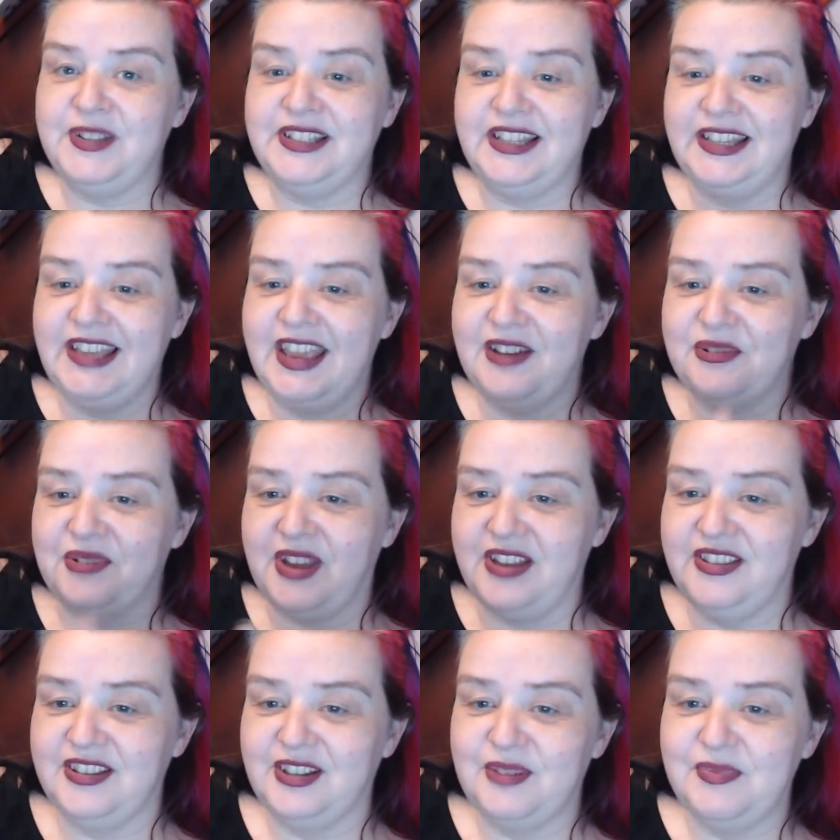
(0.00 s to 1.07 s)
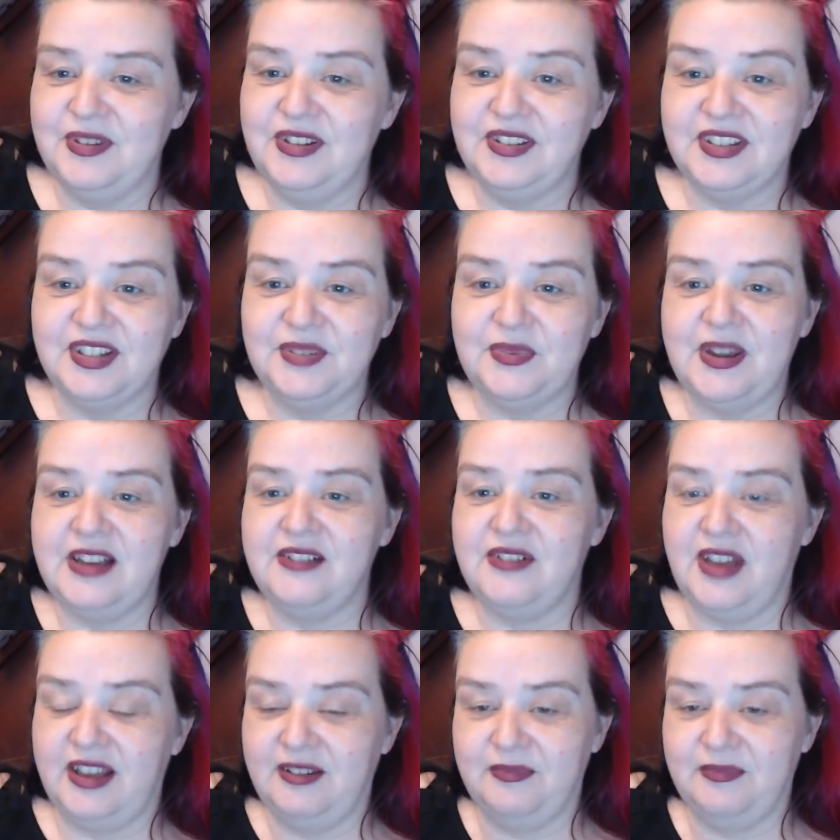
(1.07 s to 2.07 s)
Danielle, cutting the caboose as well.